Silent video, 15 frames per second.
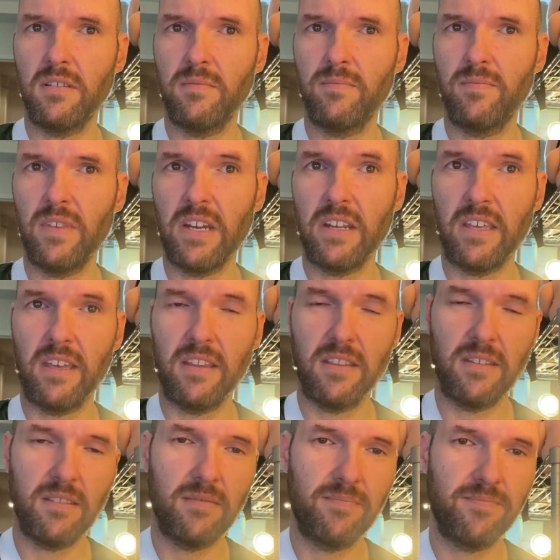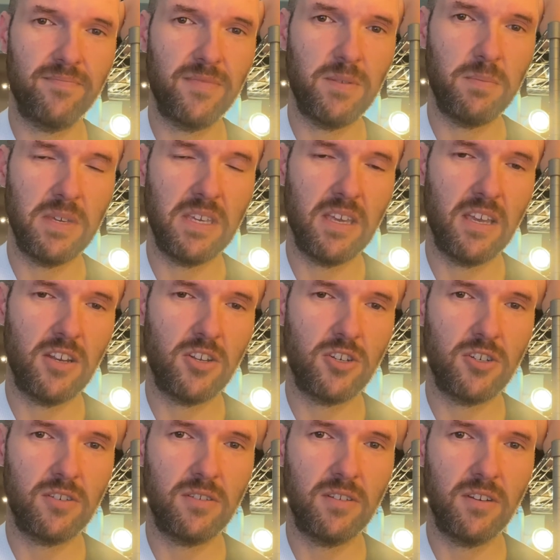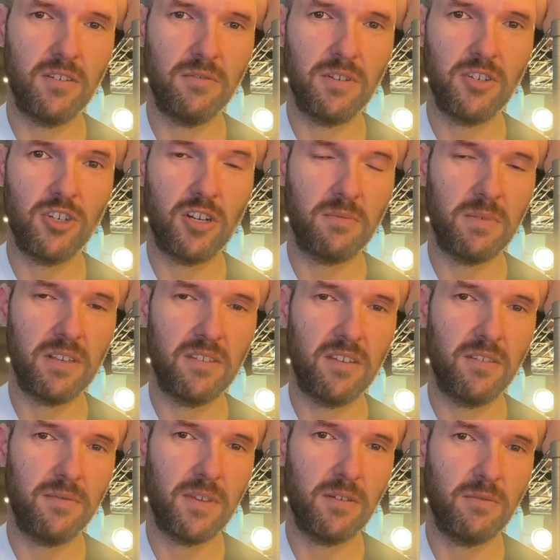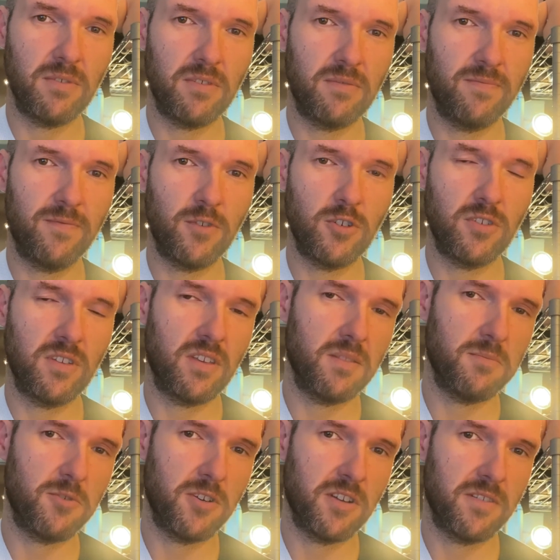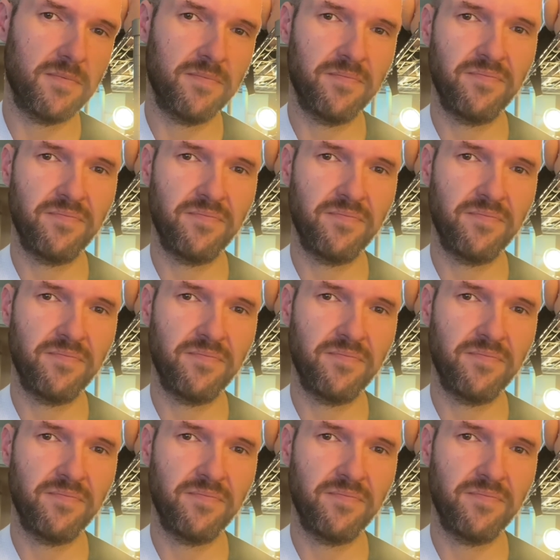And again, the pH, I checked myself, that was first thing in the morning.